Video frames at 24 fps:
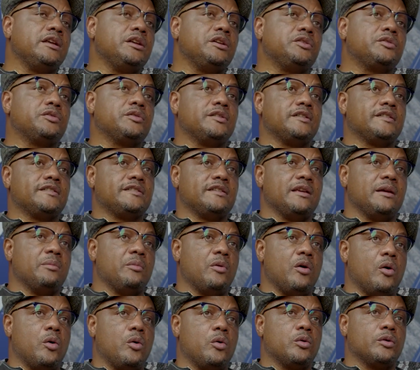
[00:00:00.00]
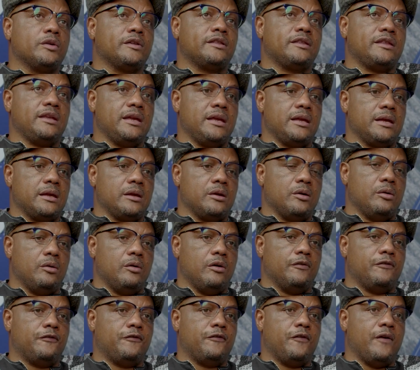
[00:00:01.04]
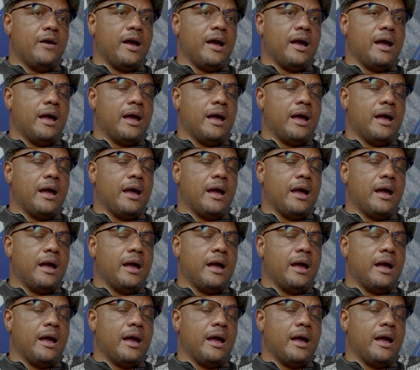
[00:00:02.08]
into the same old thing of